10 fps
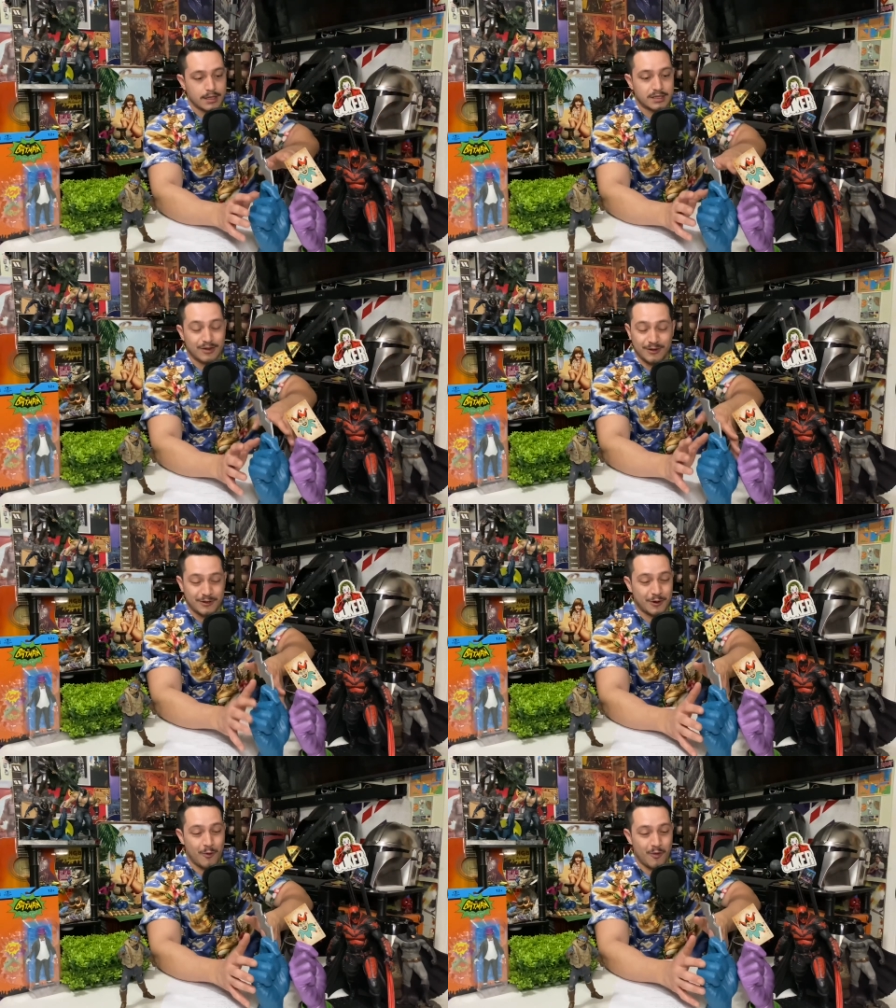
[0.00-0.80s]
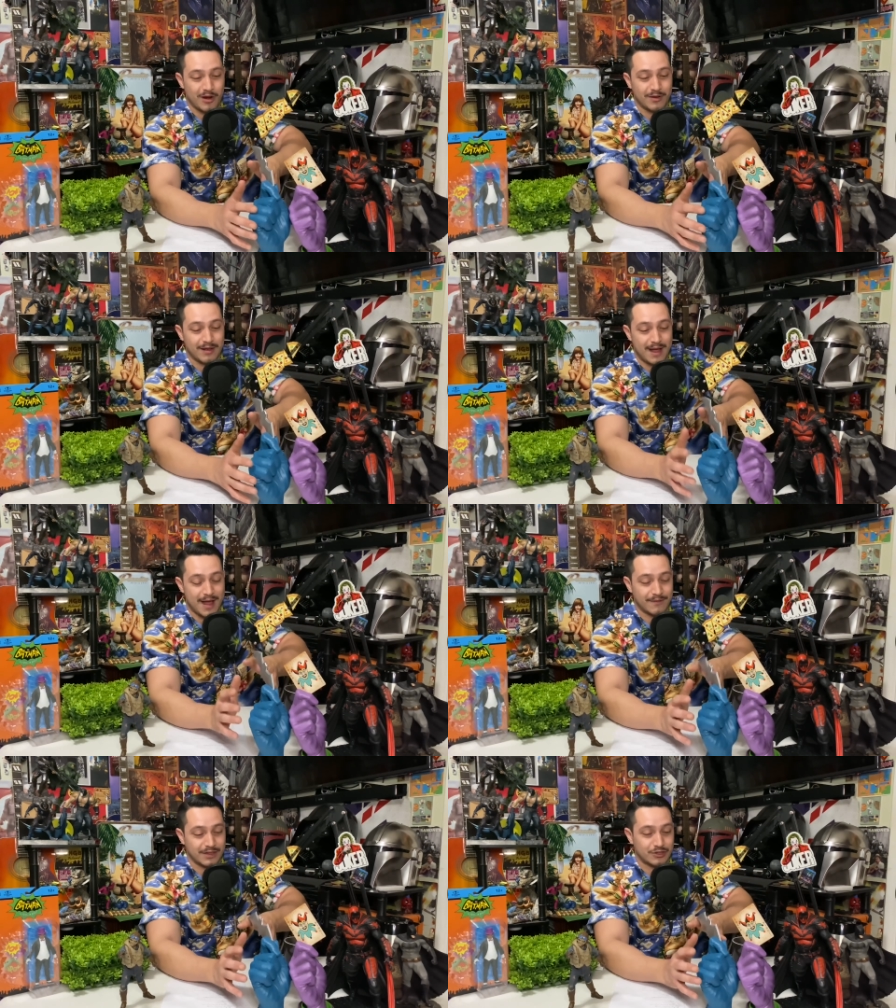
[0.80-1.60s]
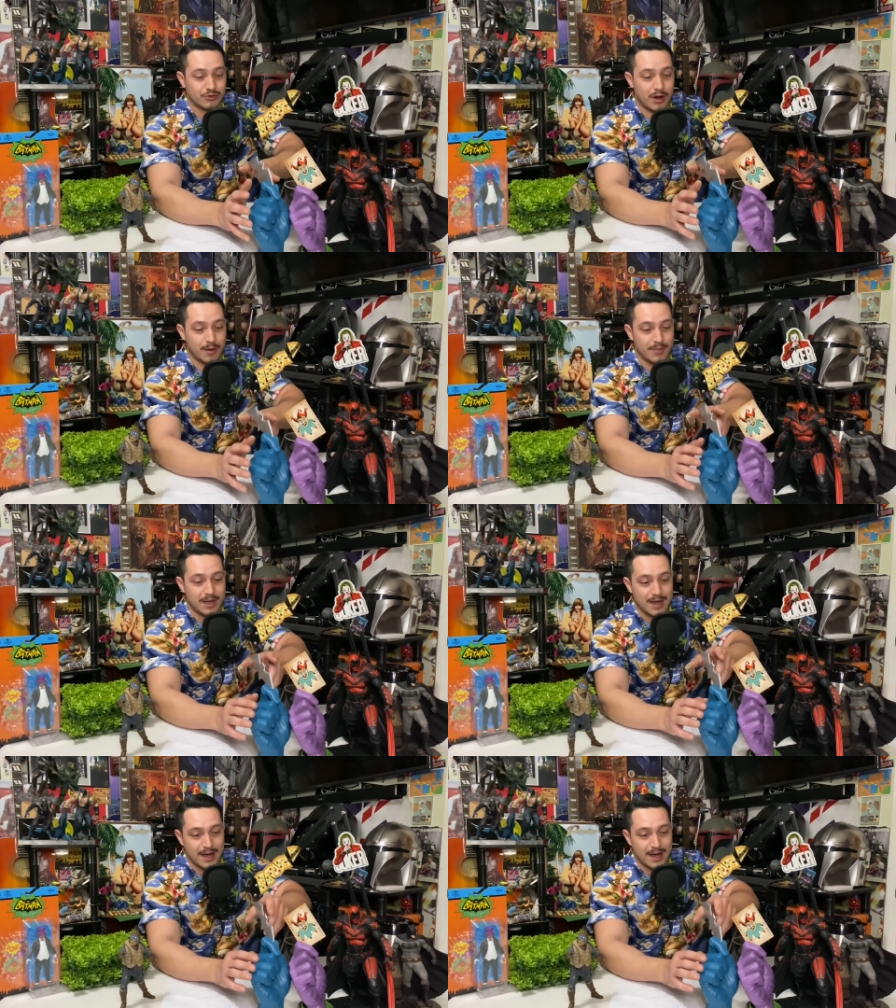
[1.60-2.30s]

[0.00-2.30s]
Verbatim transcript: so you don't want to have these drop.